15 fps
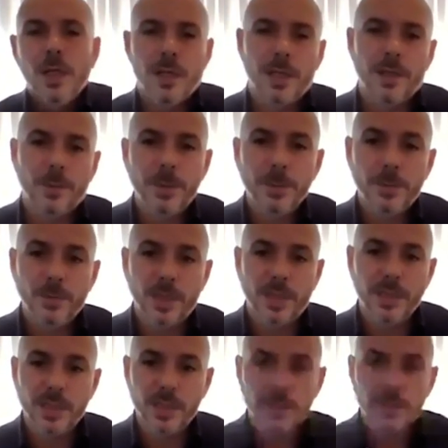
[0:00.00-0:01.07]
the people that
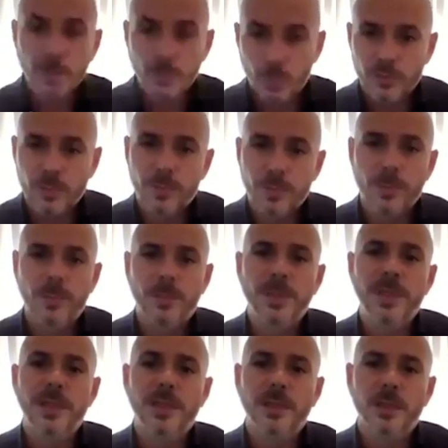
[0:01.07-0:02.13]
needed the most,
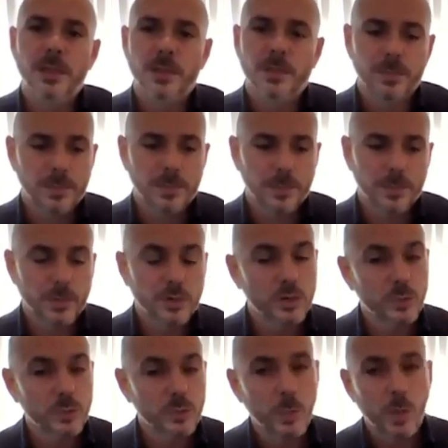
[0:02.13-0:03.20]
being
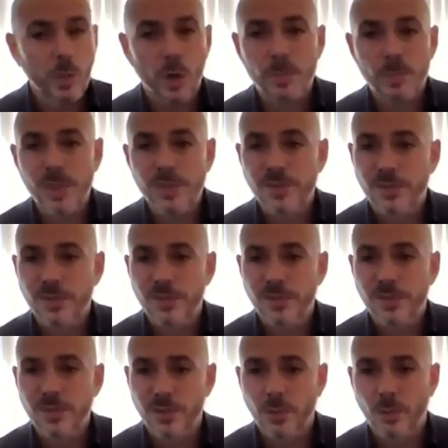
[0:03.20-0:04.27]
small businesses
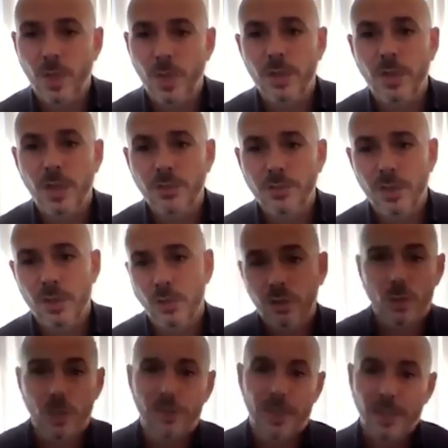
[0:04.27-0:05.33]
around the country?
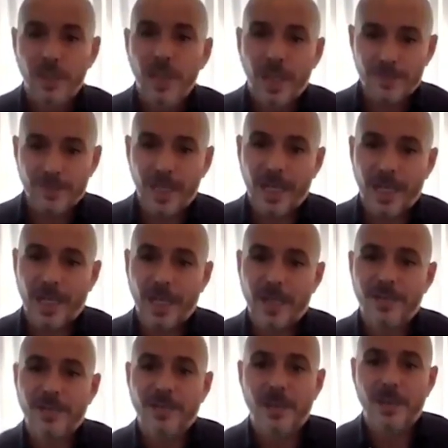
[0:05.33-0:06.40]
Because those are the ones that
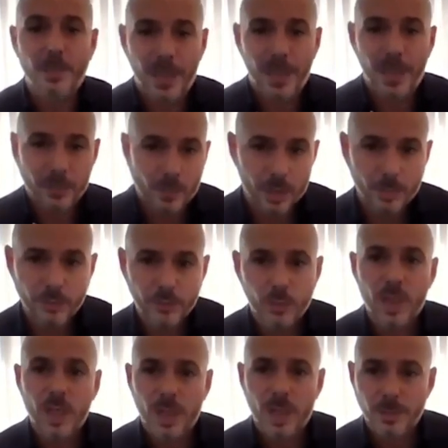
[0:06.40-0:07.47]
have the highest
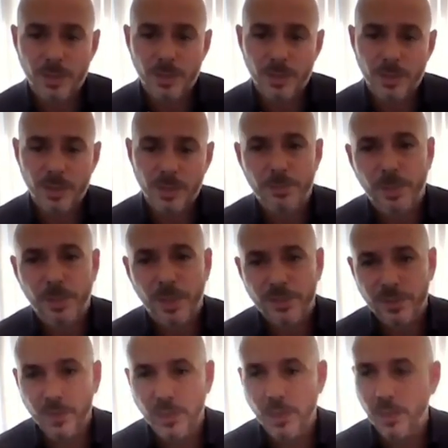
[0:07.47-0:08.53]
impact when it comes to our
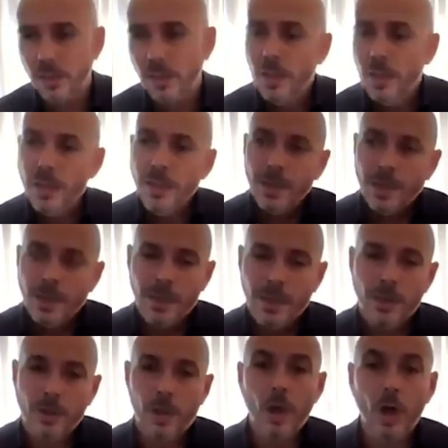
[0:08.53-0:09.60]
economy, especially
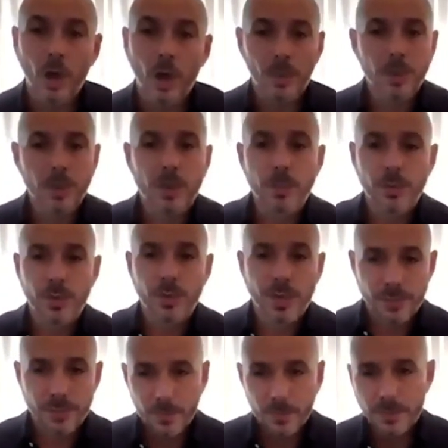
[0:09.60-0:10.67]
in the urban
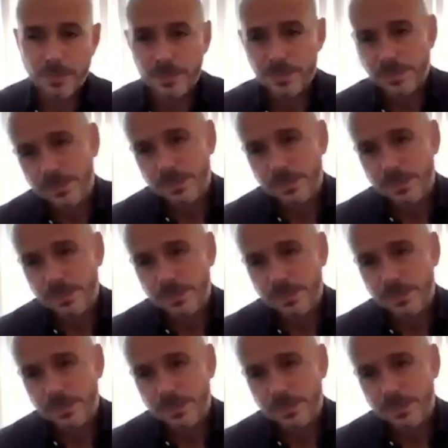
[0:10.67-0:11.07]
community